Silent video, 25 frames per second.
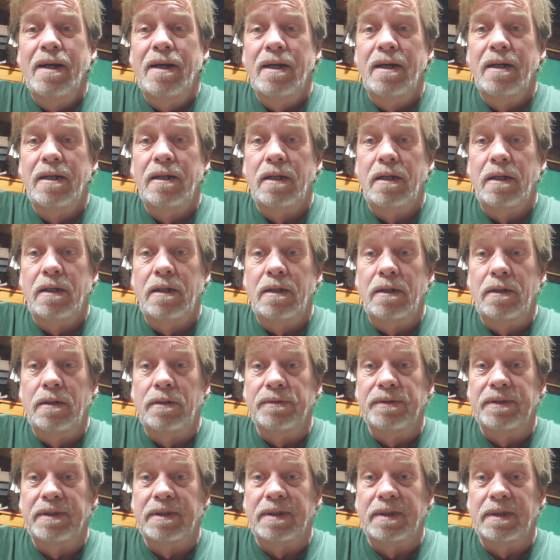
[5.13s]

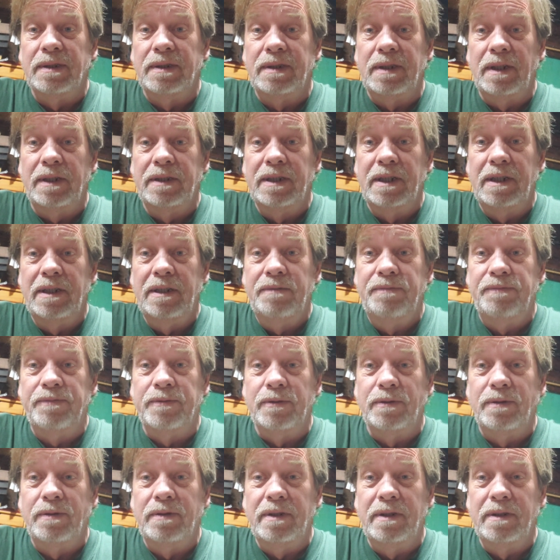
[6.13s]
Oh, this is Sunday,
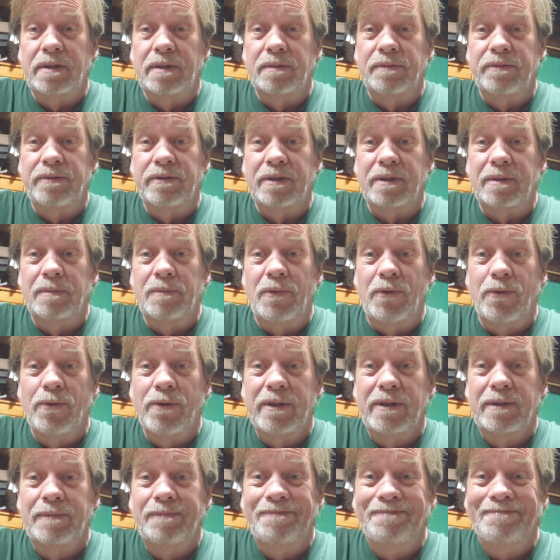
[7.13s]
first thing in the friggin'
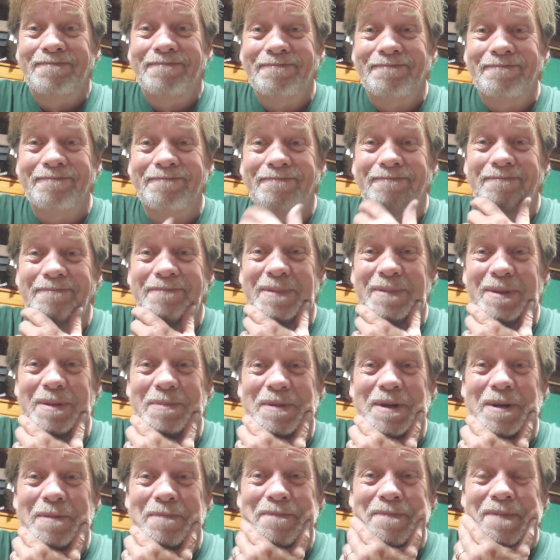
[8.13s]
morning.
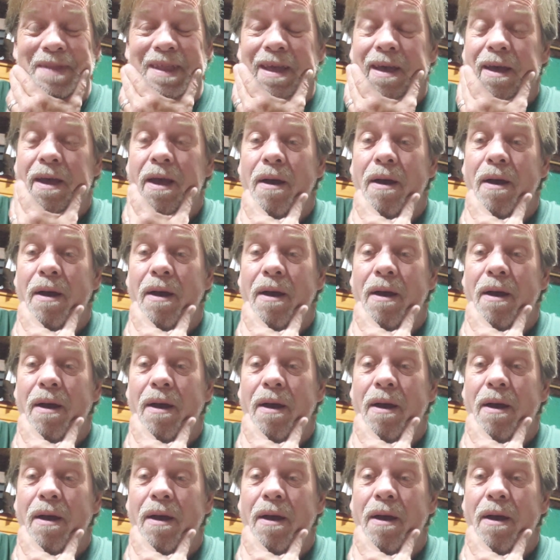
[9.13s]
I'm up.